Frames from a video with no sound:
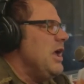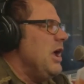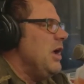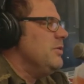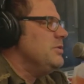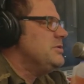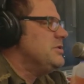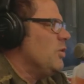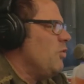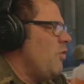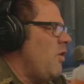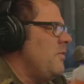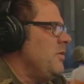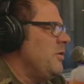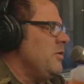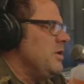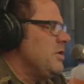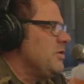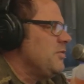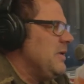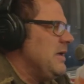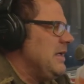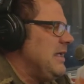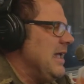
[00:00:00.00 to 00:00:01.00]
It was a woman
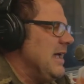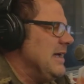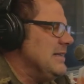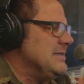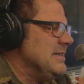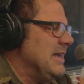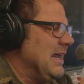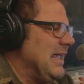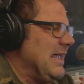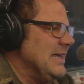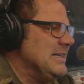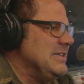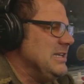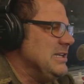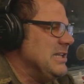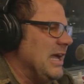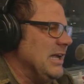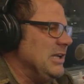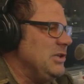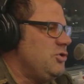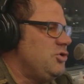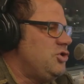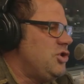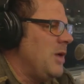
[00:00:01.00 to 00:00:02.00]
with three kids and I guess he
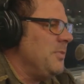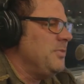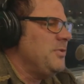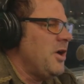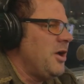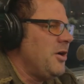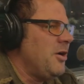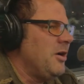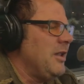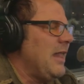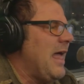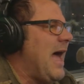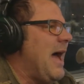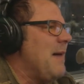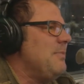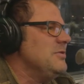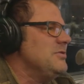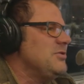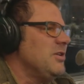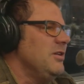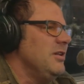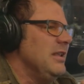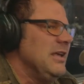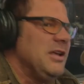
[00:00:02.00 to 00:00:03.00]
like jumped on her lap
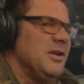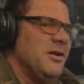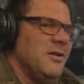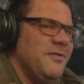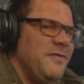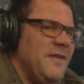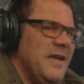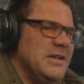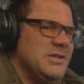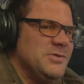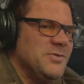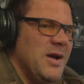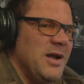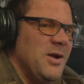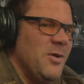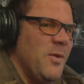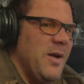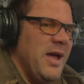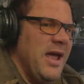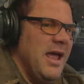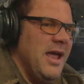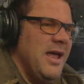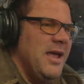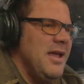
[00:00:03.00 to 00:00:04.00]
and started licking her face right
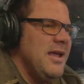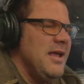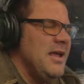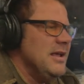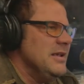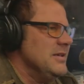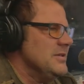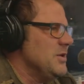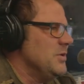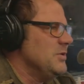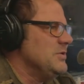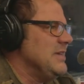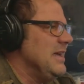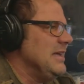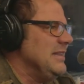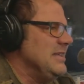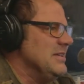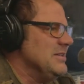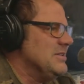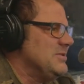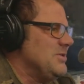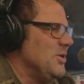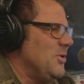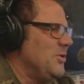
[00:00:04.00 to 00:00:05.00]
away. Oh, so it was like
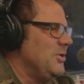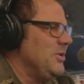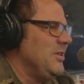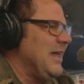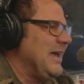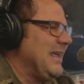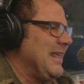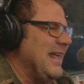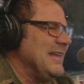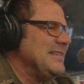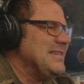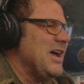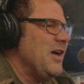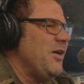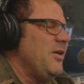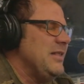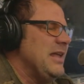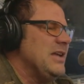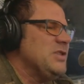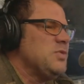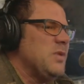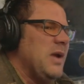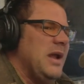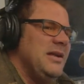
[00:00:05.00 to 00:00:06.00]
this total like that's great. how
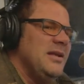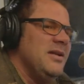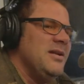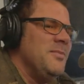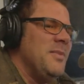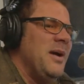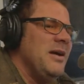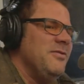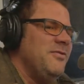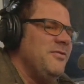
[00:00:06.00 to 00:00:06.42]
that's what I did to my